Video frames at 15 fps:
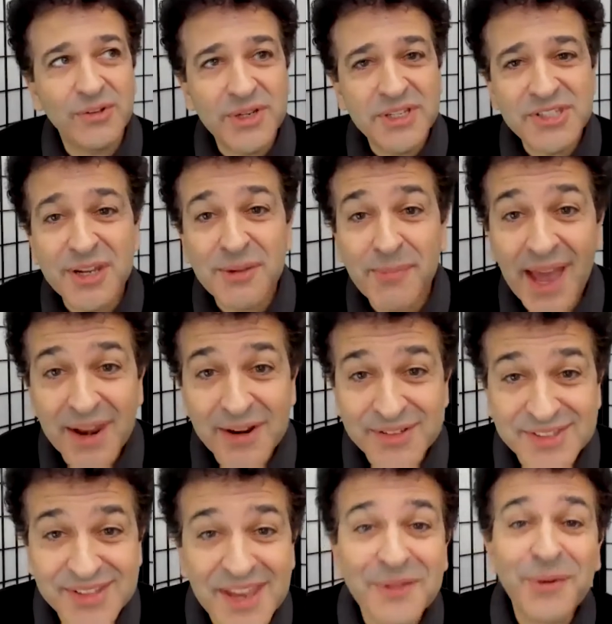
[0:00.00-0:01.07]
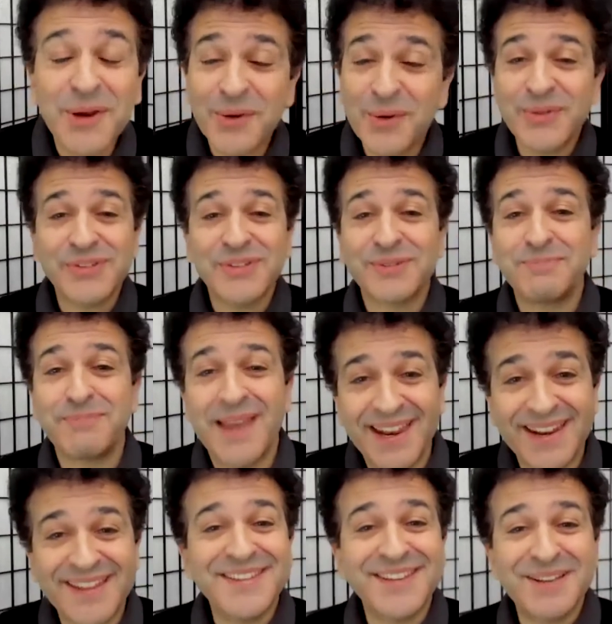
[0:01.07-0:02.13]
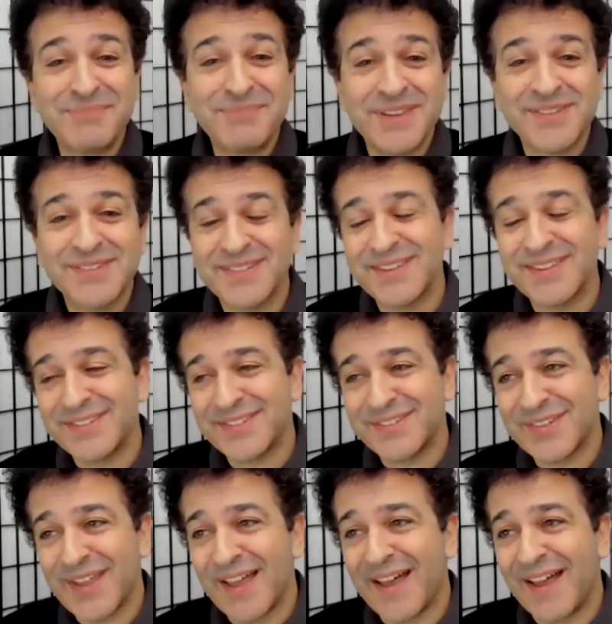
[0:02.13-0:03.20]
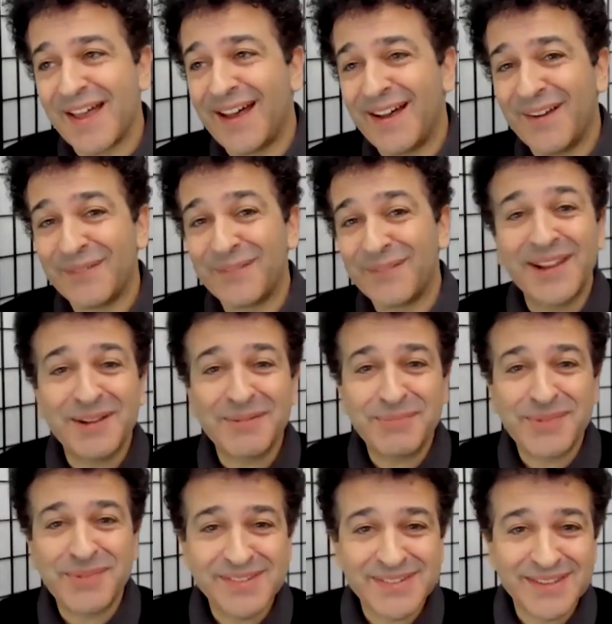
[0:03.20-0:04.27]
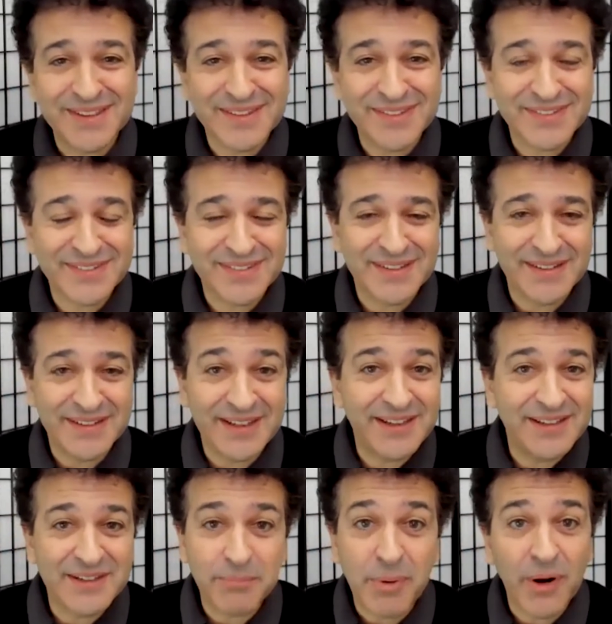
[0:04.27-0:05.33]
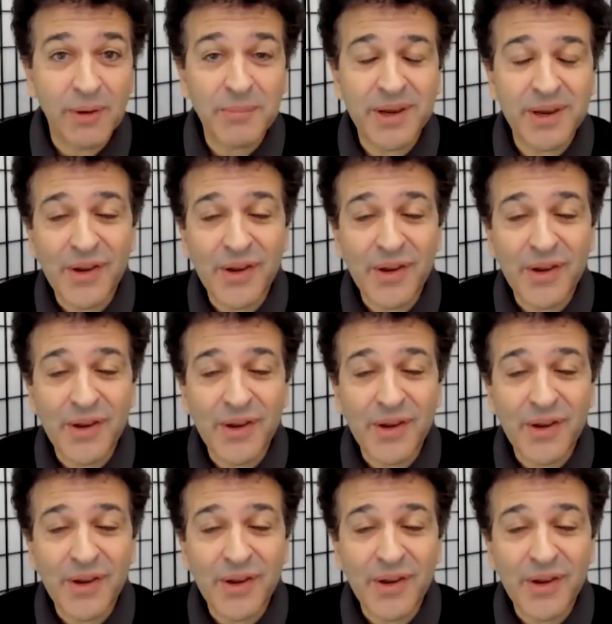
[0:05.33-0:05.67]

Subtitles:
reason it matters, anyone who is managing a business, running a business, leading a department